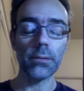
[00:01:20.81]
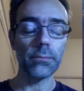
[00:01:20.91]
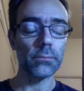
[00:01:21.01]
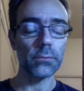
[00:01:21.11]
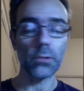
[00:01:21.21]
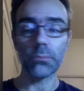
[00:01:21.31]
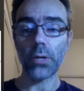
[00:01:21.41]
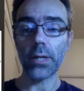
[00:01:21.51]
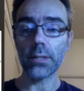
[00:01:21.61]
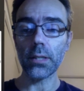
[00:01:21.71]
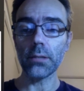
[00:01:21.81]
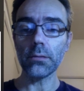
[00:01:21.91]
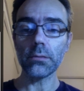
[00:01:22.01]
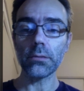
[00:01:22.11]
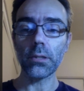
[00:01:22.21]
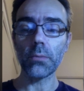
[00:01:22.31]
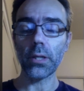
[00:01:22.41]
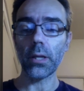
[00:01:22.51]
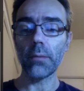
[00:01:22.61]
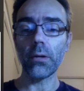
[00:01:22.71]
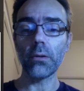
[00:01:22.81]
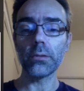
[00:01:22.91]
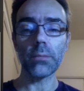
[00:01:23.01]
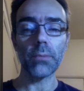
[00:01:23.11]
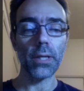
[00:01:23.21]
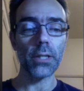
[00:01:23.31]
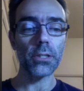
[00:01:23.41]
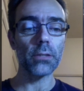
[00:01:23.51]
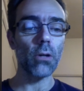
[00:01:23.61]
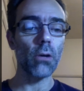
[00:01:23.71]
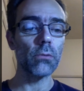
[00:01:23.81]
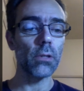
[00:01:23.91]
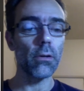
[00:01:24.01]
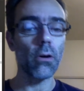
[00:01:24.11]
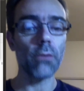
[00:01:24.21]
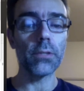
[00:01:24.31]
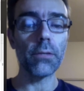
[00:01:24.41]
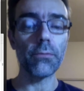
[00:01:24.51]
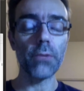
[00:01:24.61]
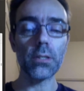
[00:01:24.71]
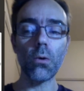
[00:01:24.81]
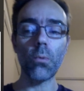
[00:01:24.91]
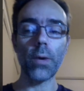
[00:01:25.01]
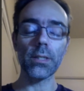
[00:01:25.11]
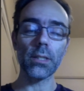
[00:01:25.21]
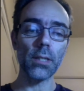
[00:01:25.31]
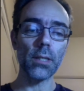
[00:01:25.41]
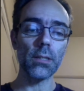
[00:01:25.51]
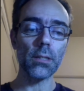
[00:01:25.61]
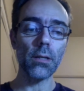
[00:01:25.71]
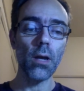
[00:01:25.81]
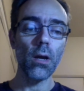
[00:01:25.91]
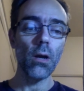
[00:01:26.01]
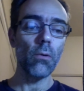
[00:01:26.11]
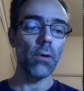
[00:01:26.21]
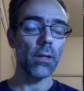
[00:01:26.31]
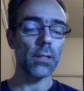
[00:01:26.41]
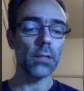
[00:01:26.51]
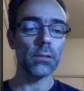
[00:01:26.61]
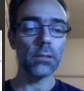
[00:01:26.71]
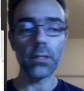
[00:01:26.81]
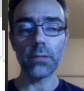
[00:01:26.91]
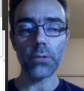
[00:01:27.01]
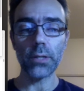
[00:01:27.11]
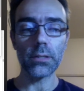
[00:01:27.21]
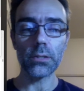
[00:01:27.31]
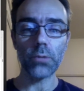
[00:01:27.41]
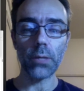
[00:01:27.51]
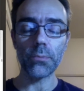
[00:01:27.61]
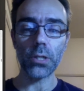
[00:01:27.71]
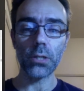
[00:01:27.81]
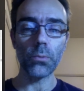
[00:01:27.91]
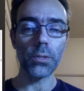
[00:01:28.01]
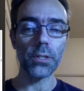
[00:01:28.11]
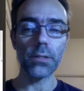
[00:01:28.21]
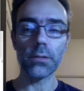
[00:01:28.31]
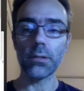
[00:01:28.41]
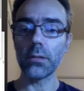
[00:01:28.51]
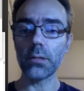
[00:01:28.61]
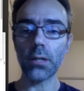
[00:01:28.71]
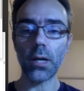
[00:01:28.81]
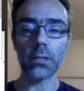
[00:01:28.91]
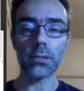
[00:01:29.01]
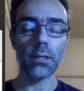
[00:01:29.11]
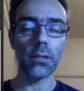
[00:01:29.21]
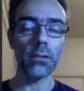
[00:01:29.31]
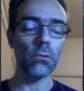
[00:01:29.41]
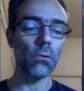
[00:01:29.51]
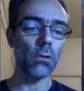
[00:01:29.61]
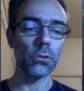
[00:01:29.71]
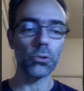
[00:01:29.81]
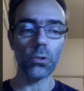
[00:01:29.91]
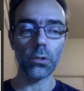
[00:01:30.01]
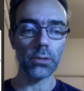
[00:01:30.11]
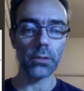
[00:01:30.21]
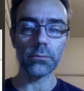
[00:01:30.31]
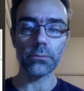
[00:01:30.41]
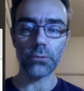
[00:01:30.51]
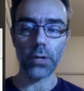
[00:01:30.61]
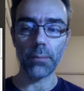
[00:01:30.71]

surprising thermodynamic interpretation of the physical quantities in a different description, which is neither Einstein nor Jordan frame.